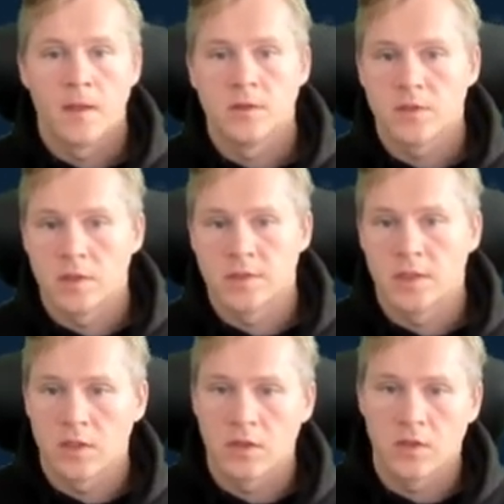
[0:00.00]
So let's
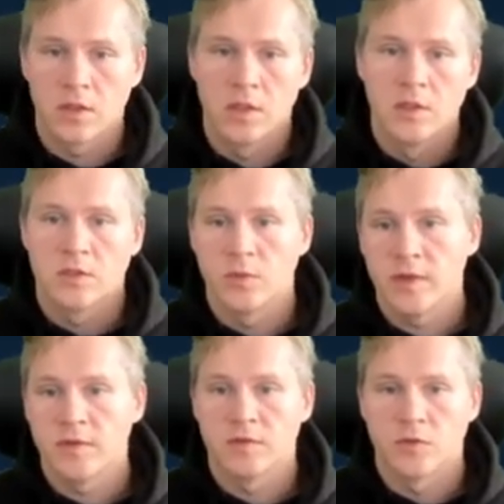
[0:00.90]
take a look. So we have
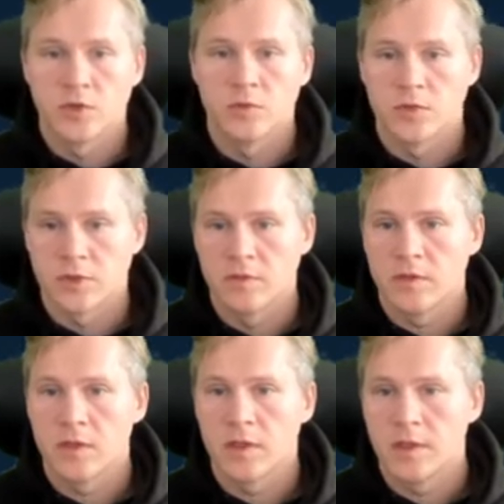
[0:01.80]
this virtual server
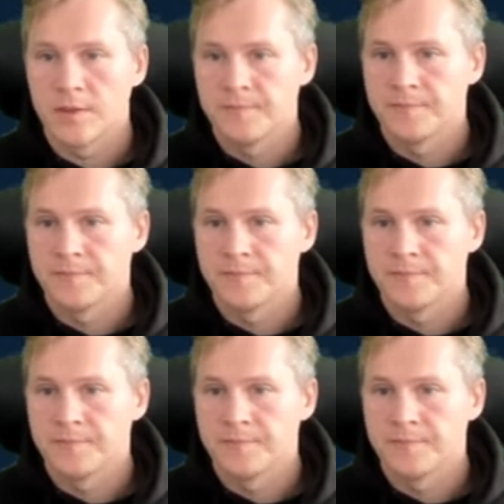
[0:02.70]
on here,